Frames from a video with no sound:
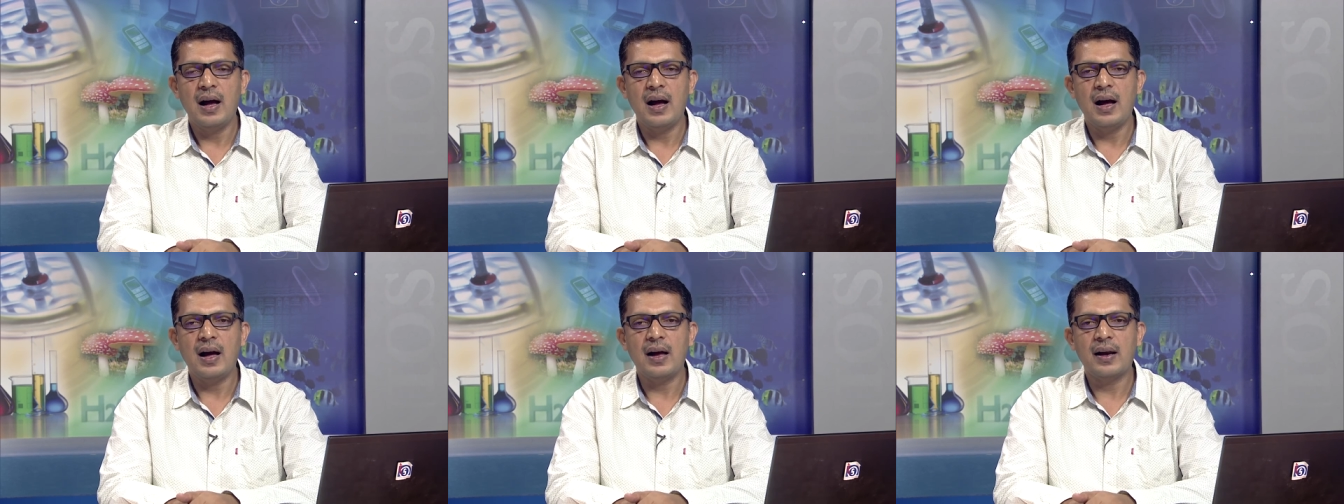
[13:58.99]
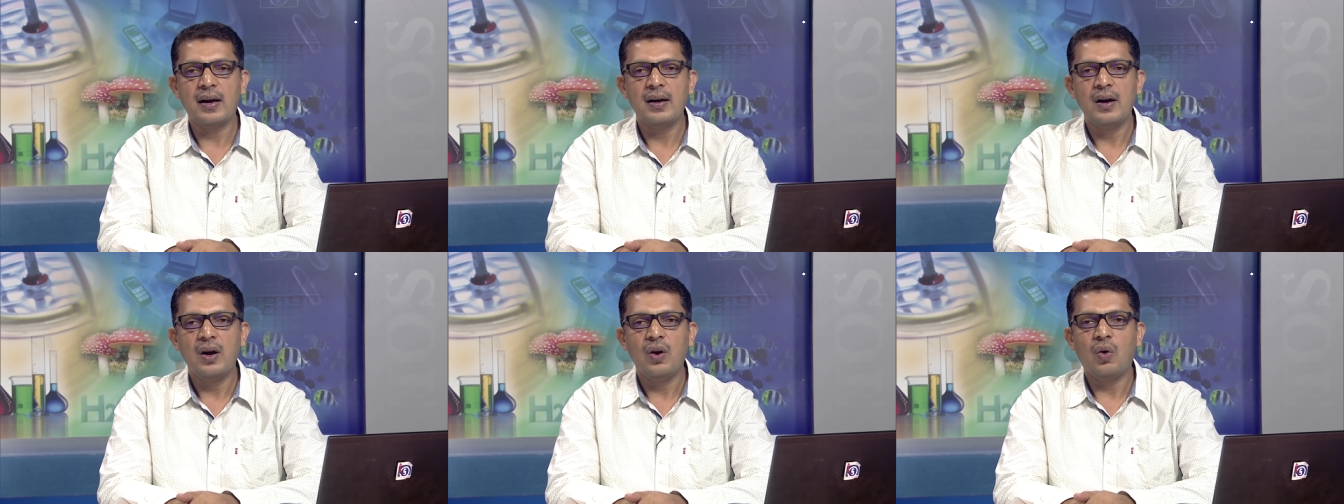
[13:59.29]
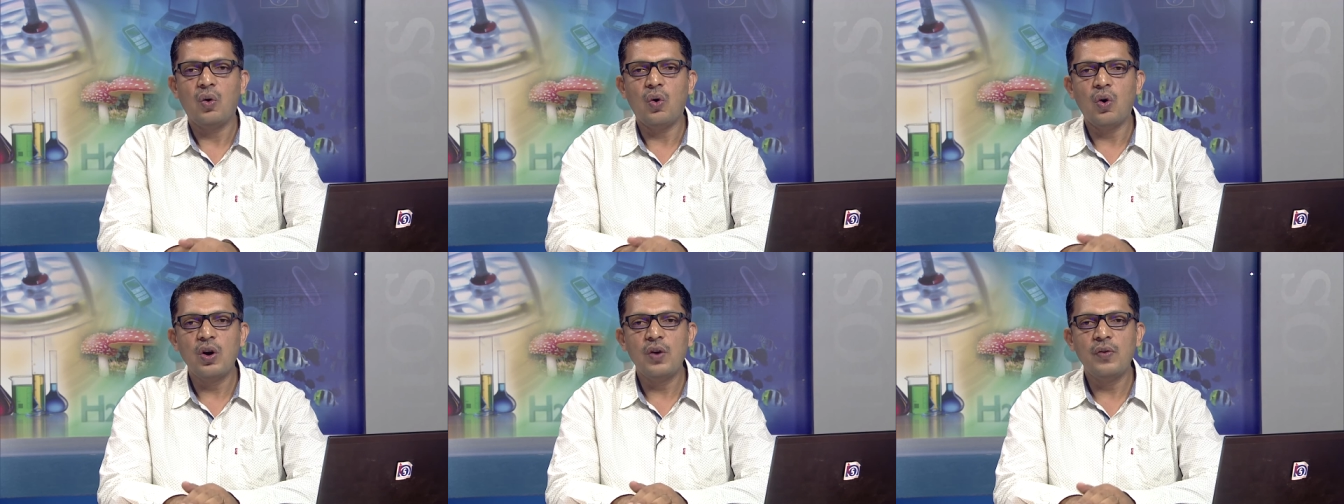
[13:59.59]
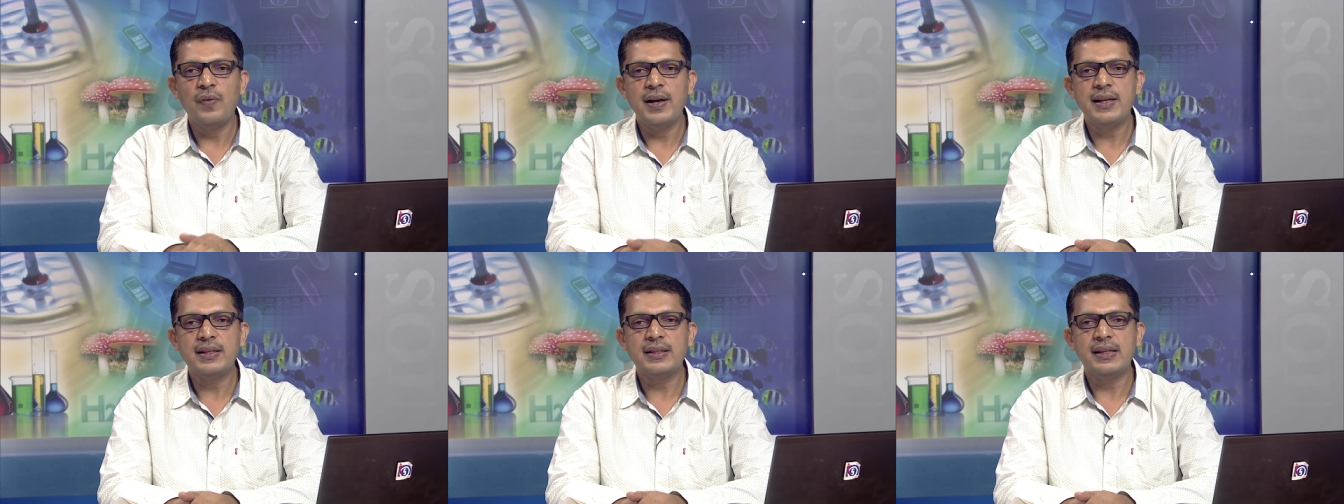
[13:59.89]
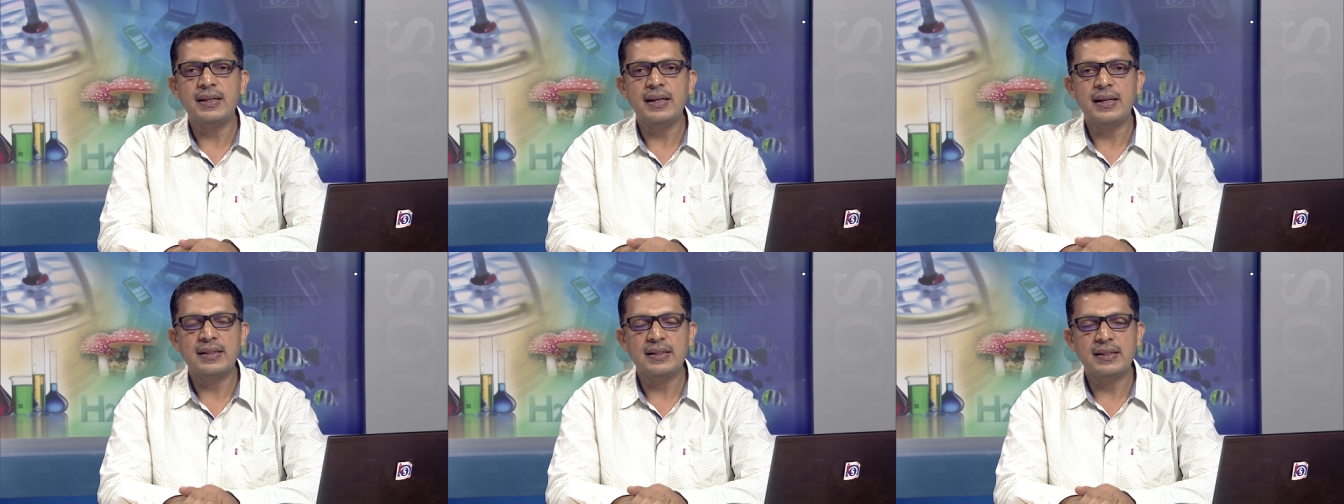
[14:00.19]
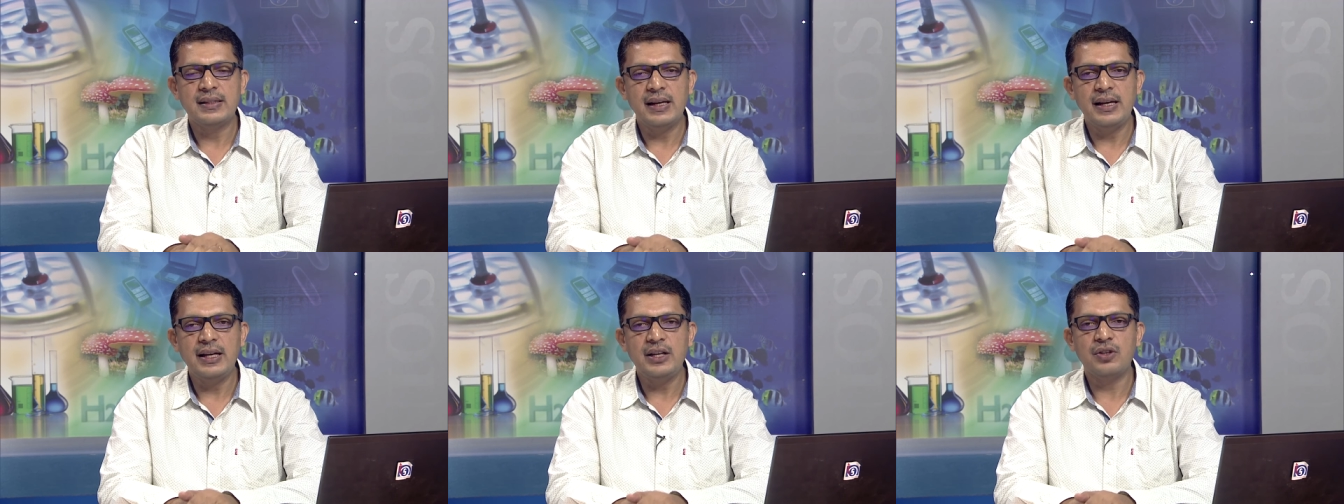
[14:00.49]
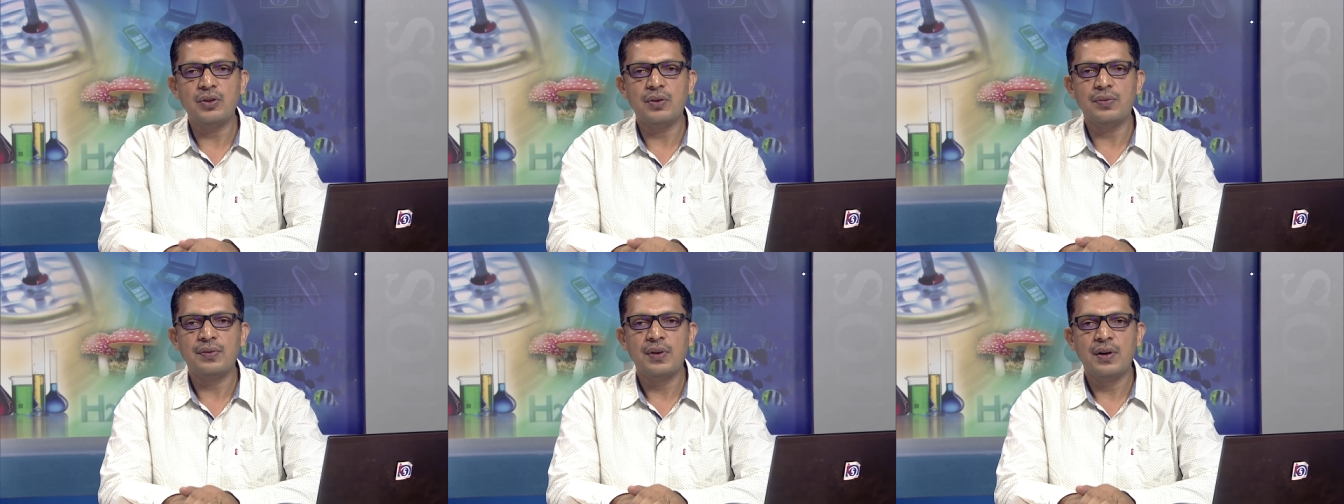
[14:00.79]
are always in a
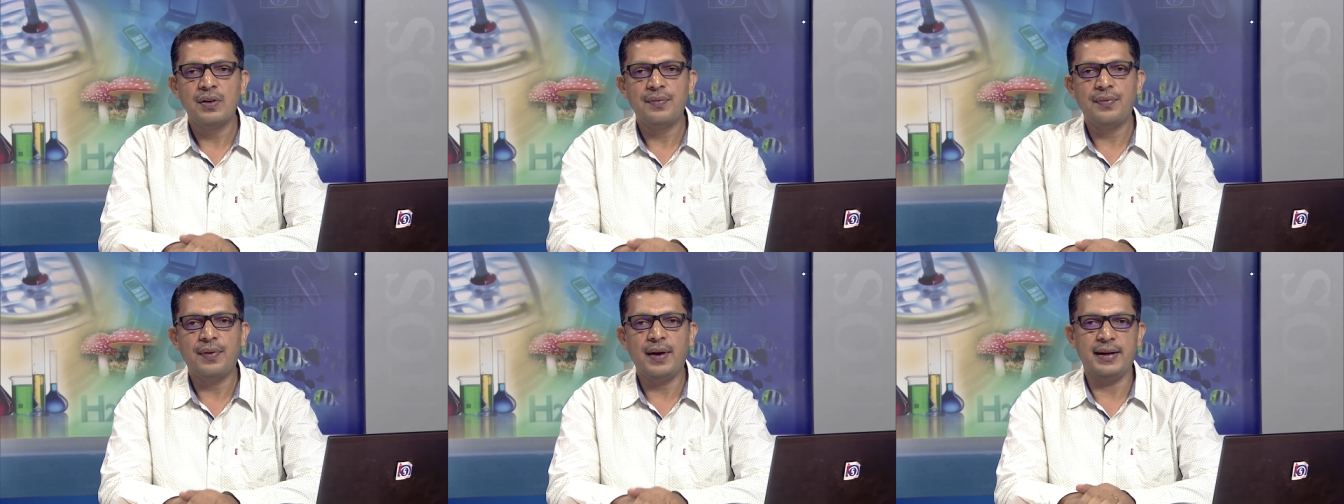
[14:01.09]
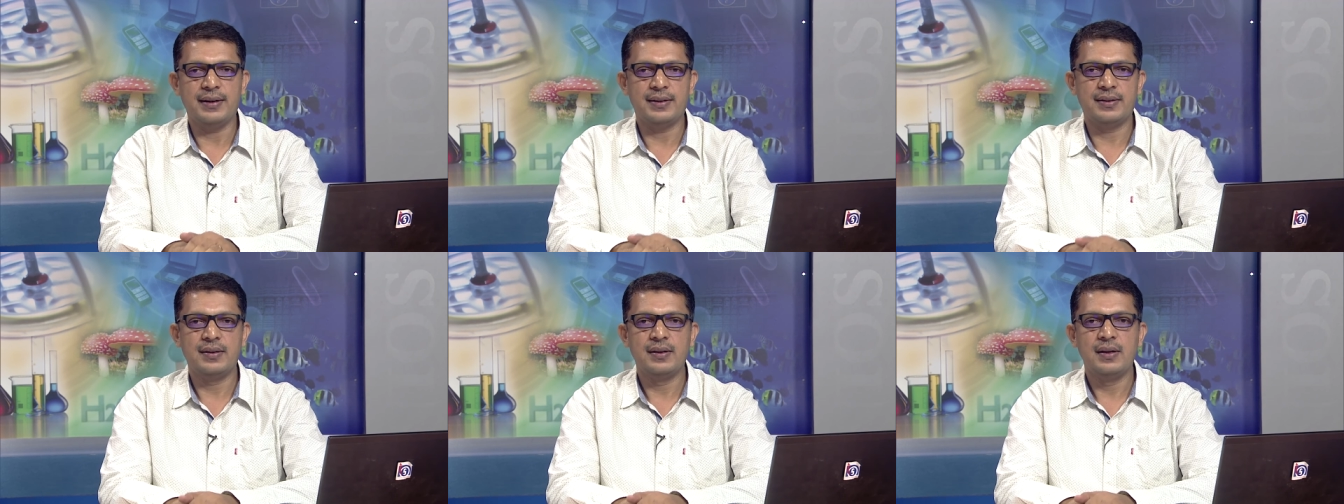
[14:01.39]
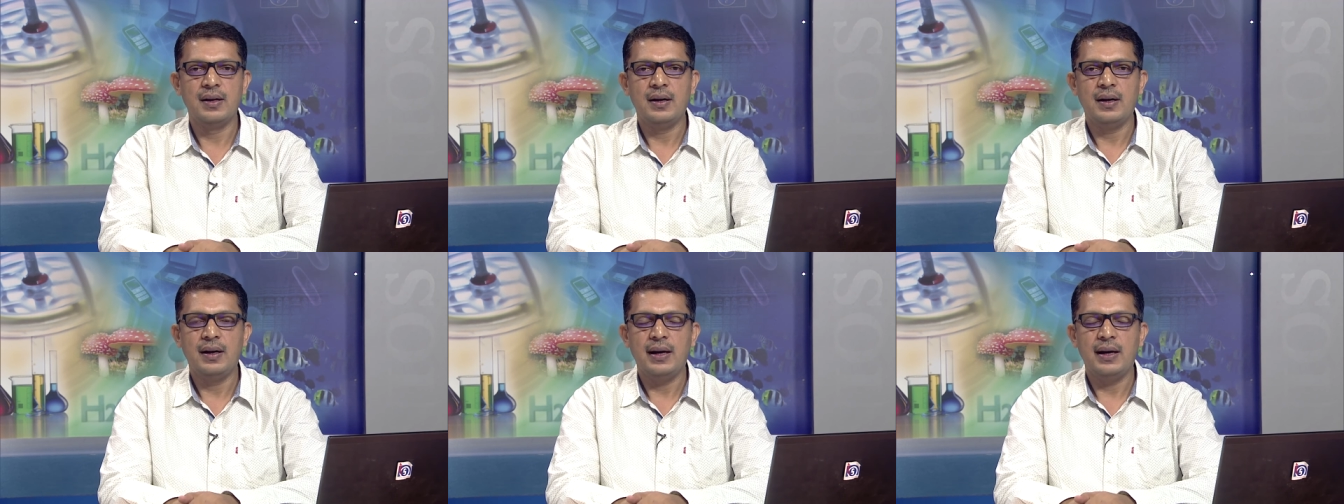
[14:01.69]
state of flux.